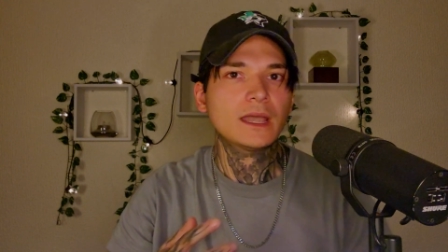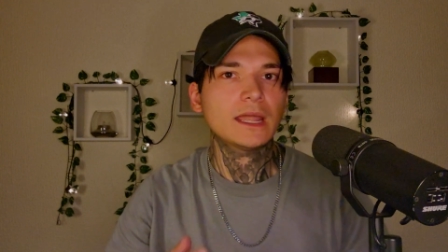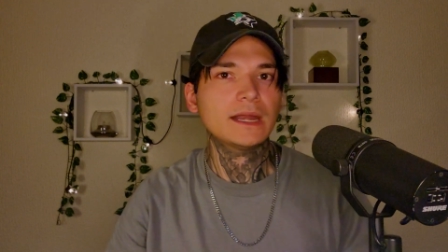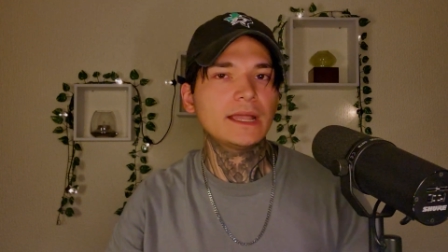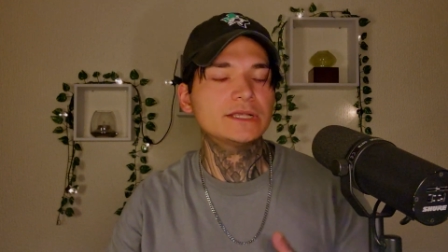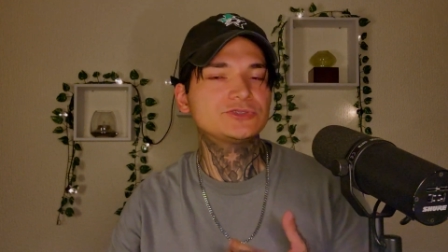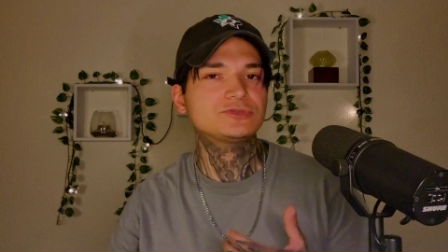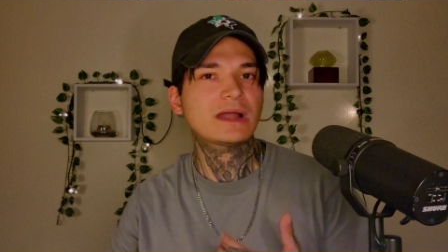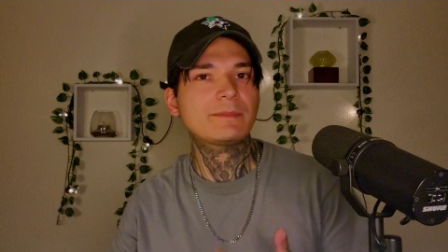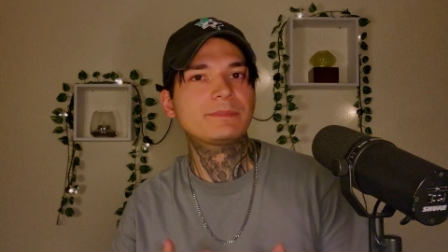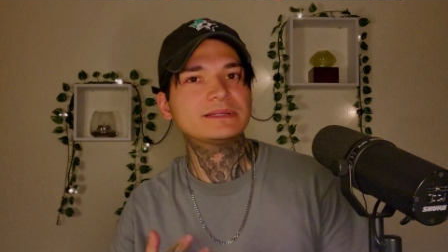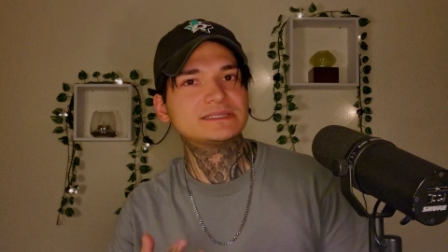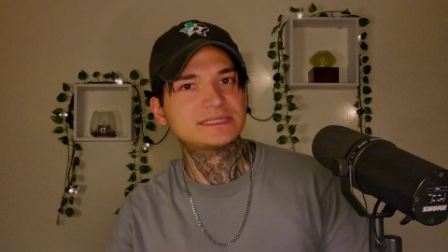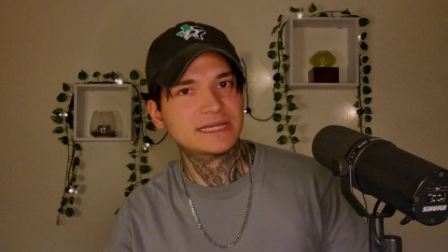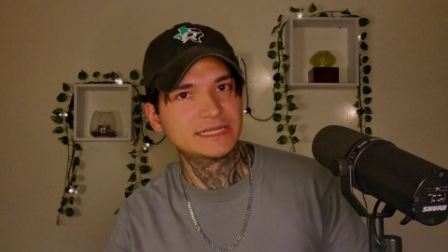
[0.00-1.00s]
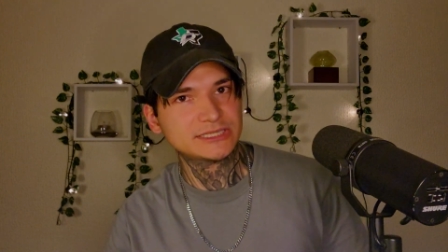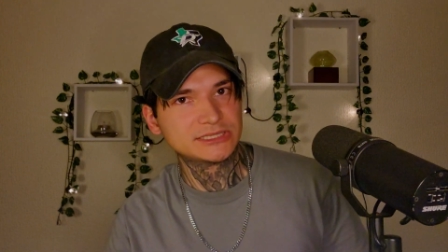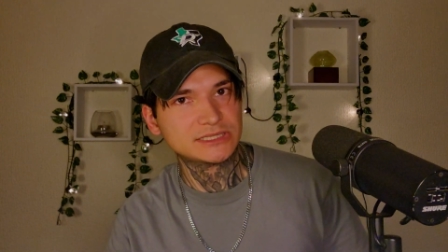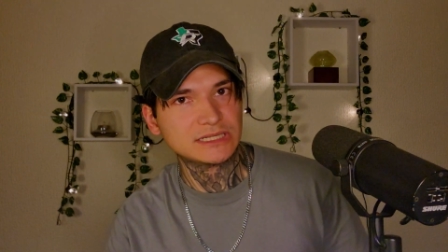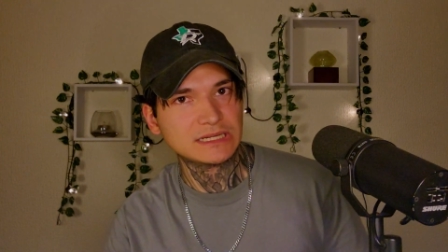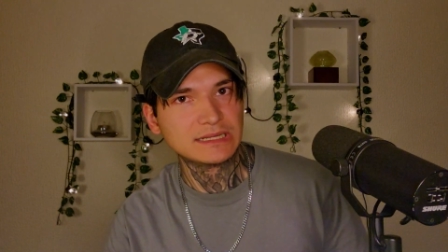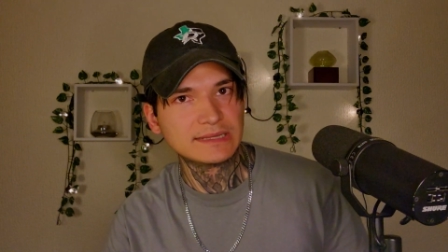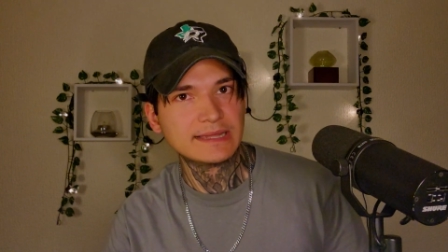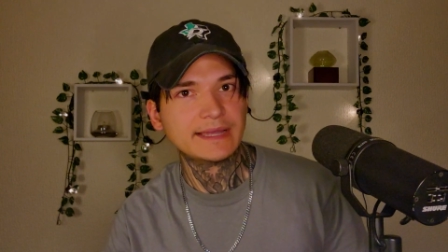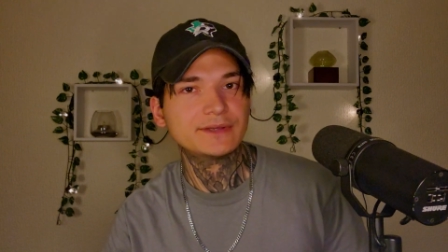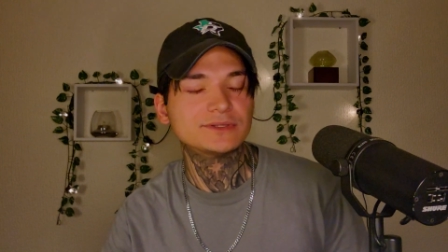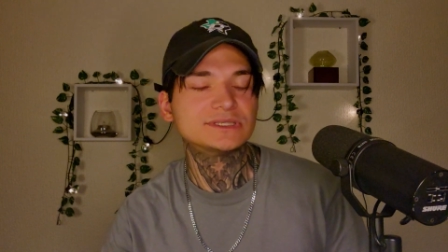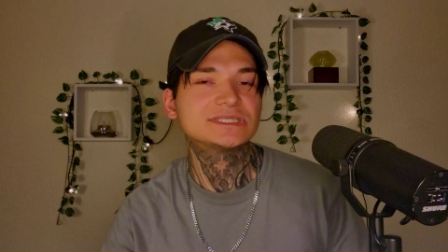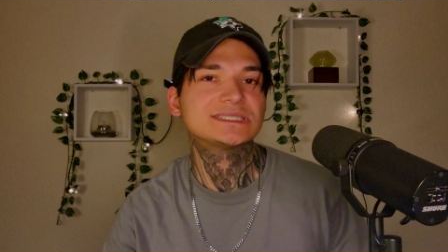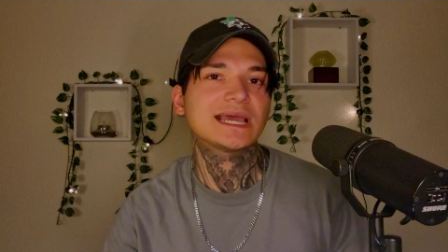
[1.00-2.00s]
And each repetition that
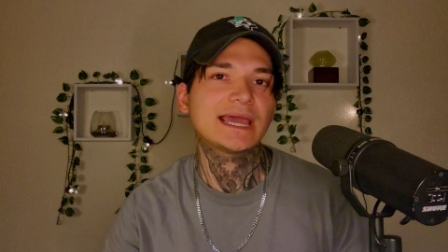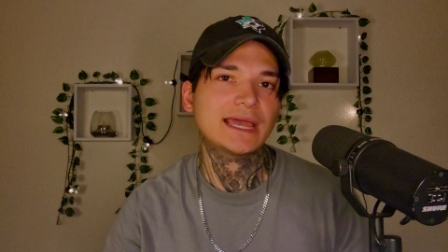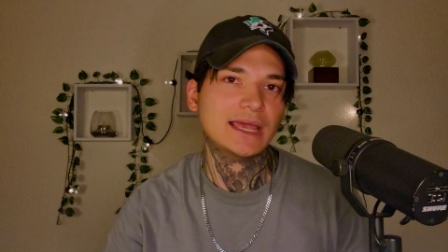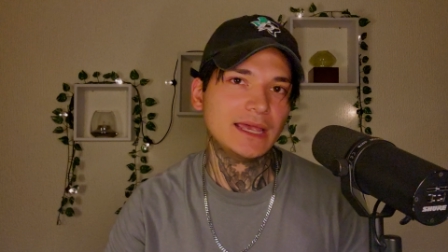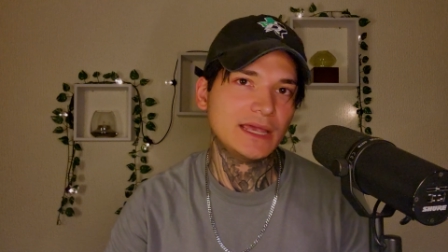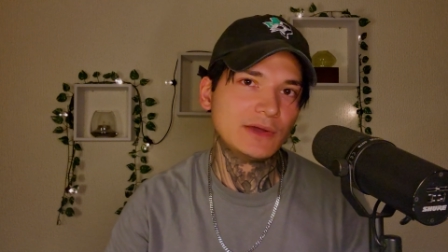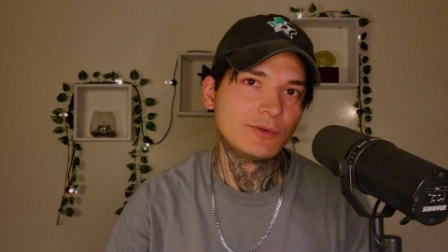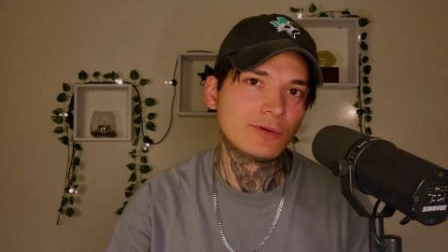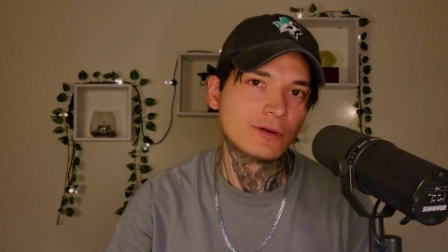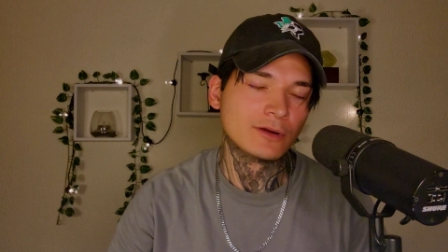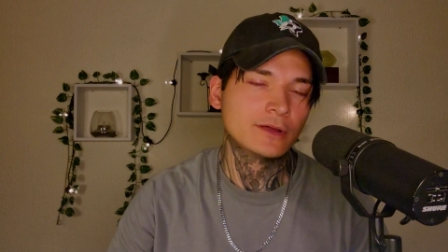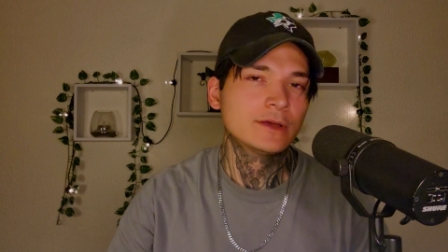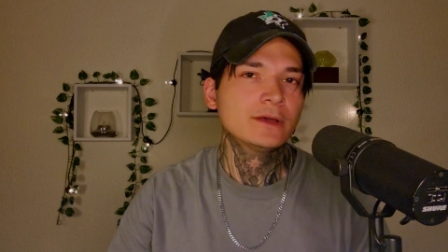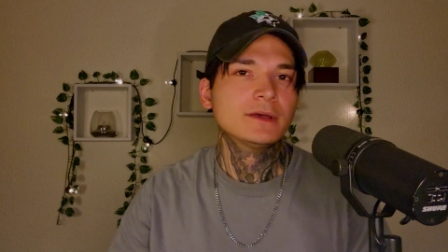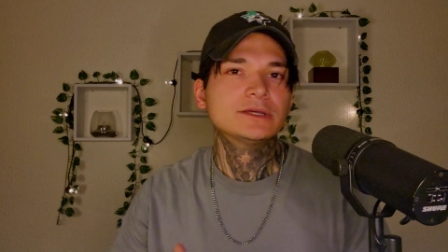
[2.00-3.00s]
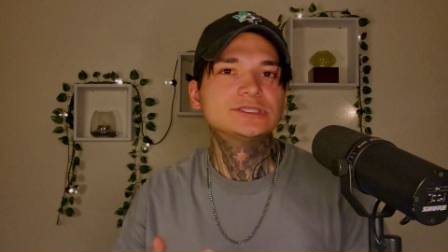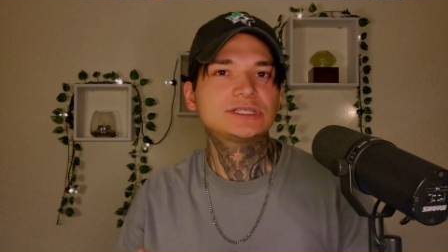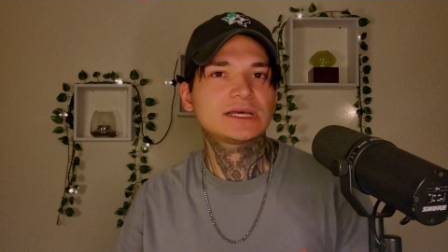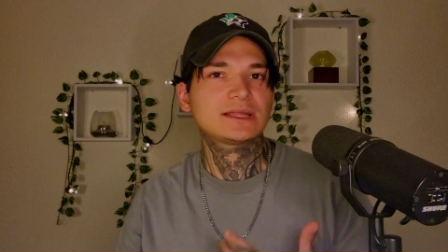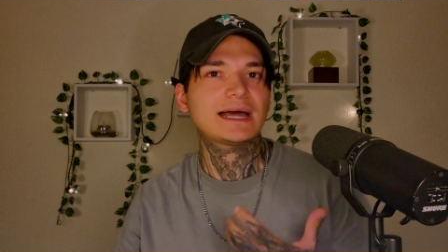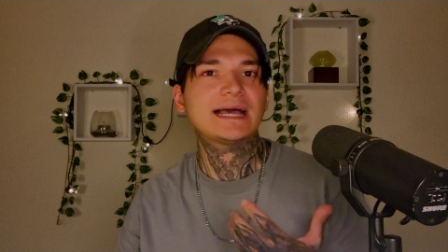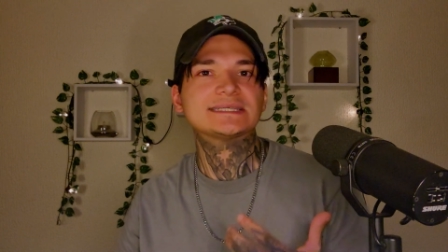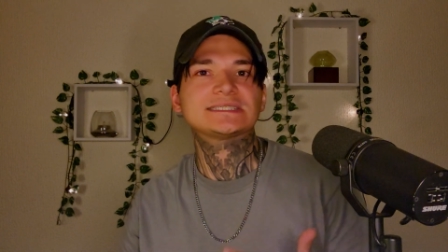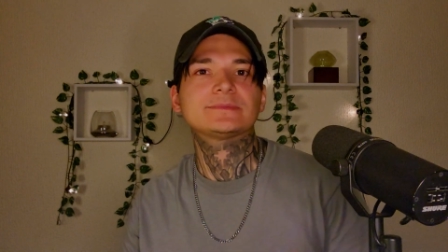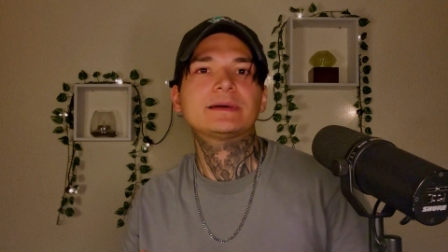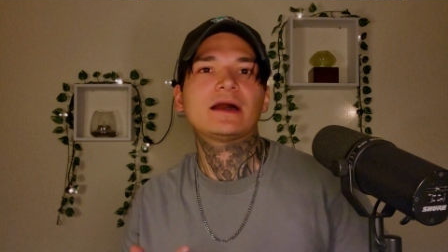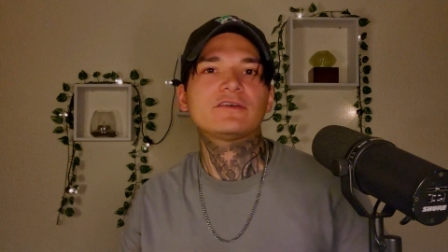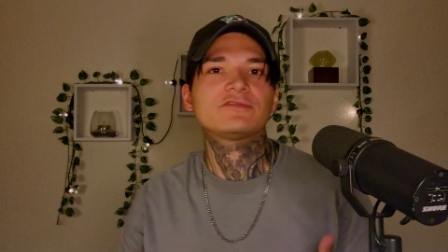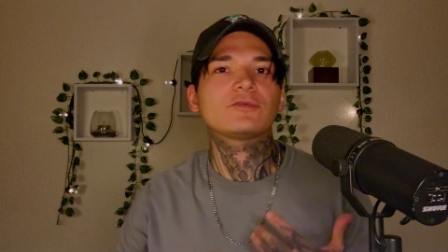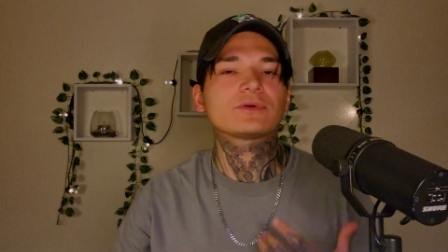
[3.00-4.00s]
you say Eeyore should last
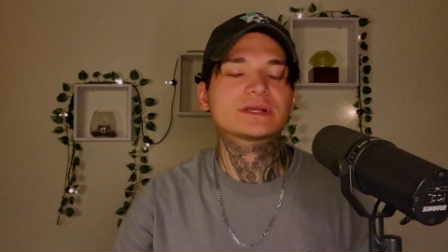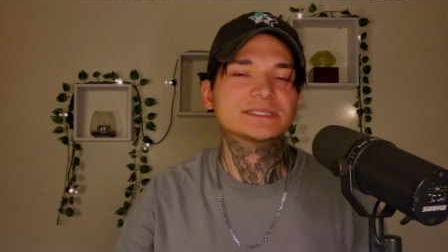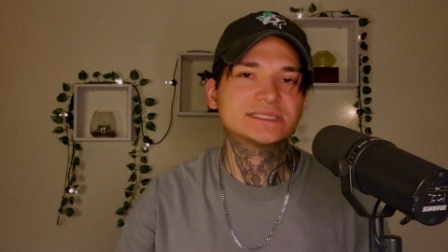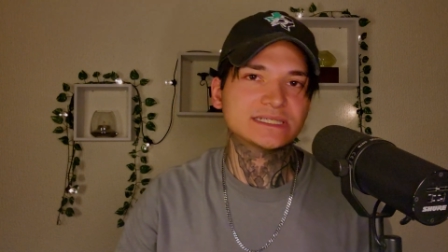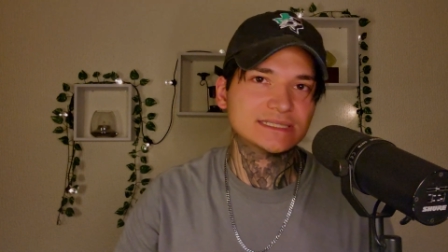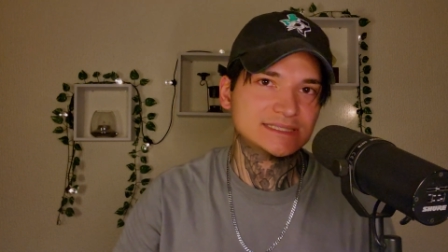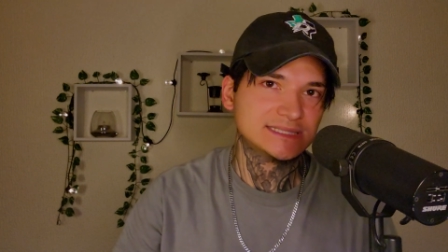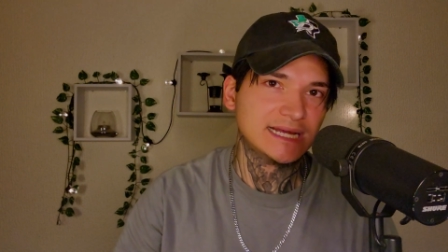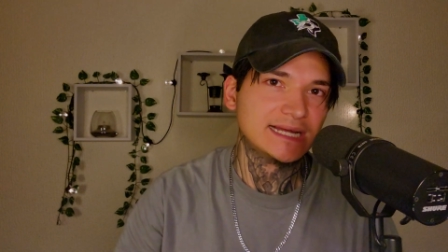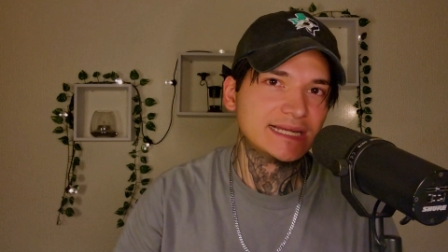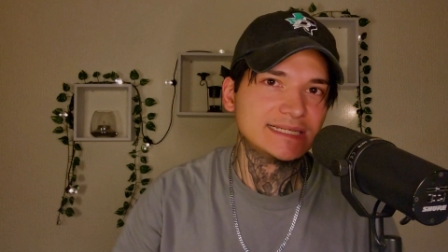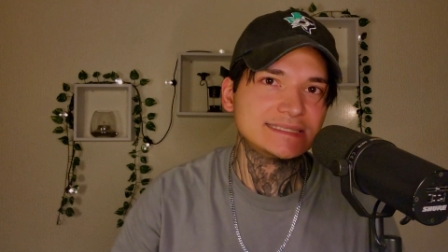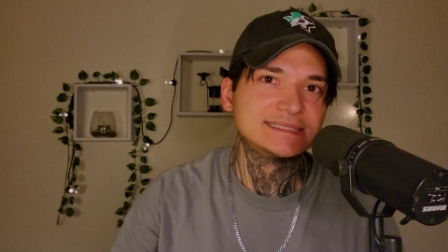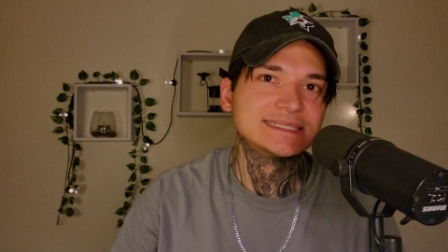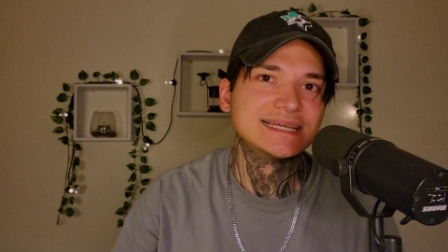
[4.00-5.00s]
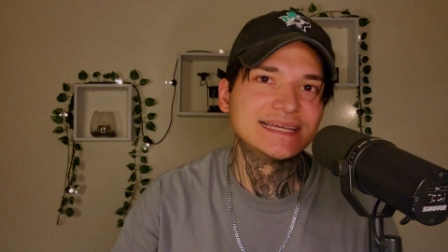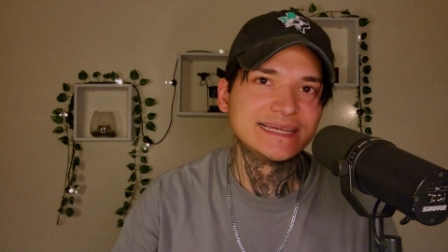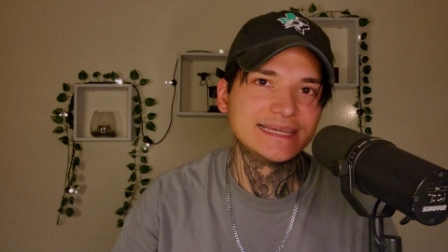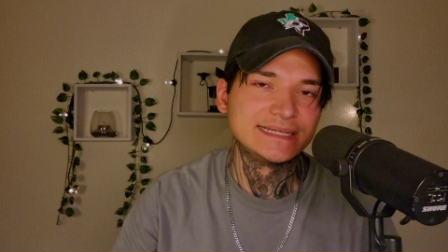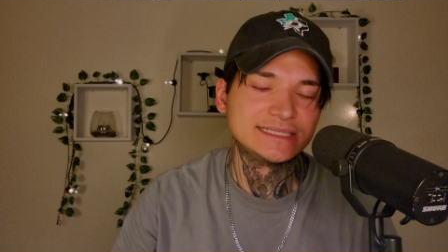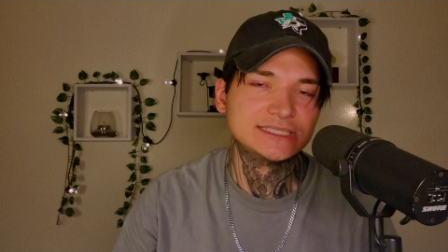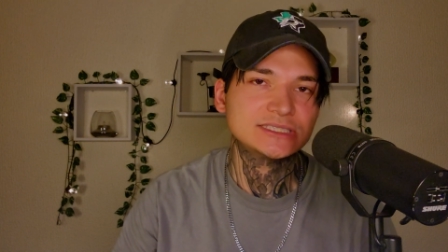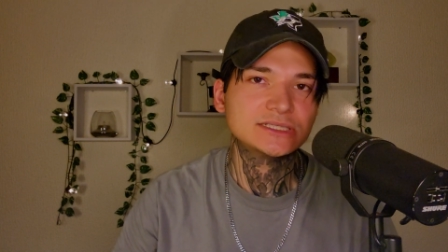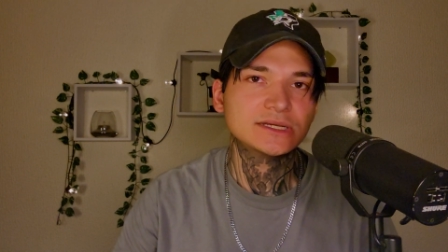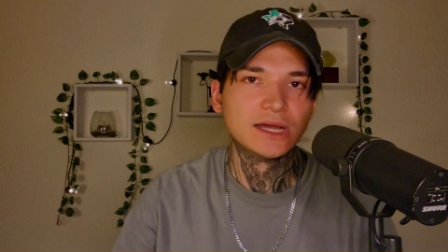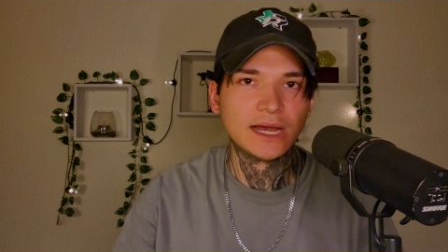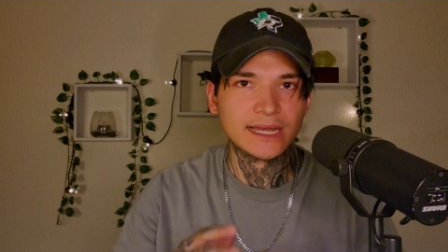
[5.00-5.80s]
about 4 to 6 seconds each.